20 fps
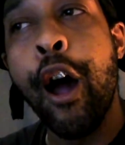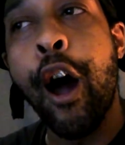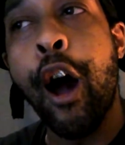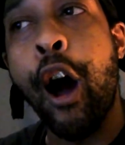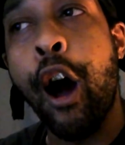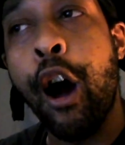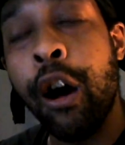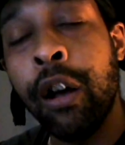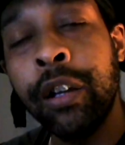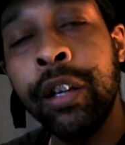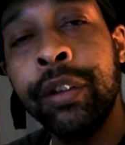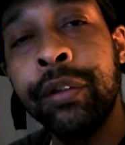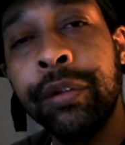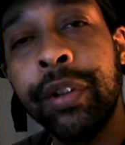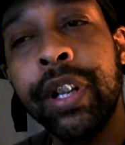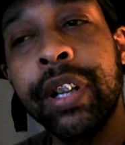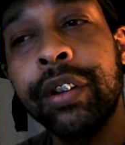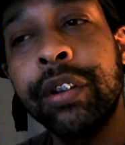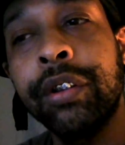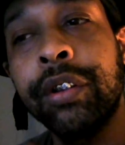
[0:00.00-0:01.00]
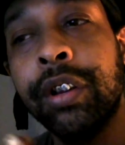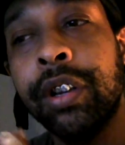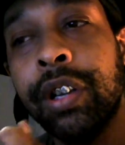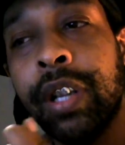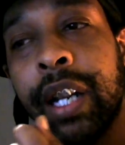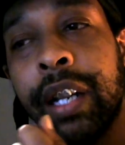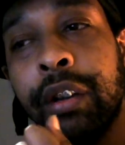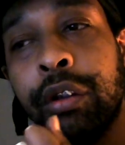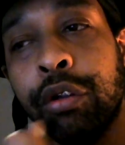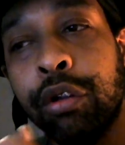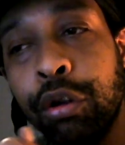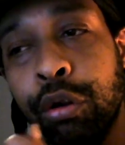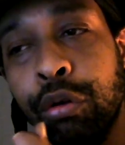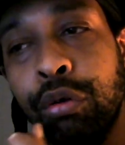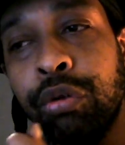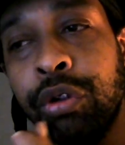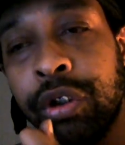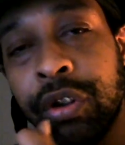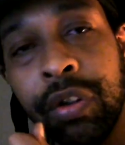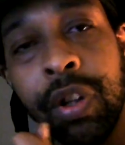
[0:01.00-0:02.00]
all of us to like
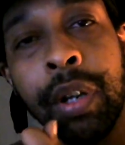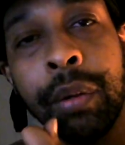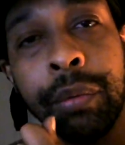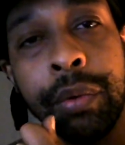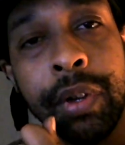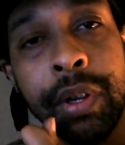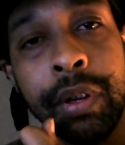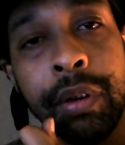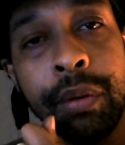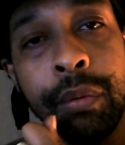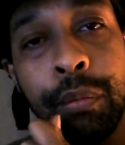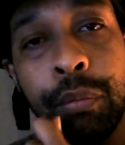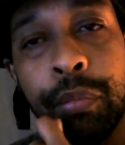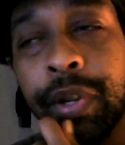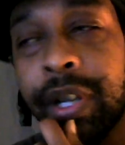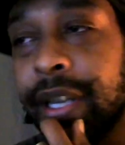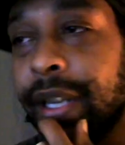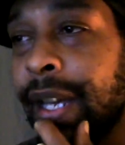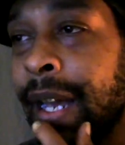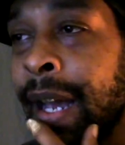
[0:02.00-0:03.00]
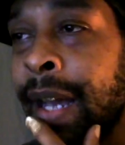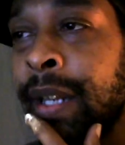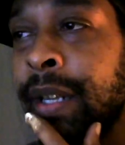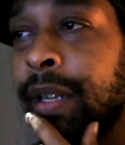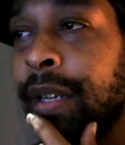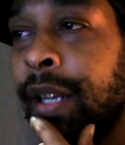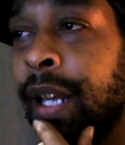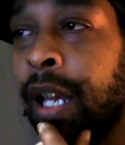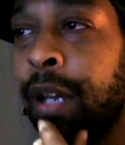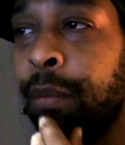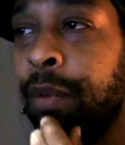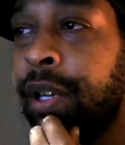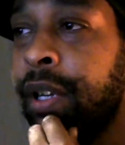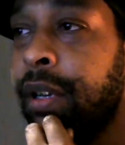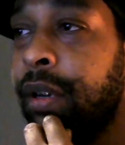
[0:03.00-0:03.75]
do something. But god damn it,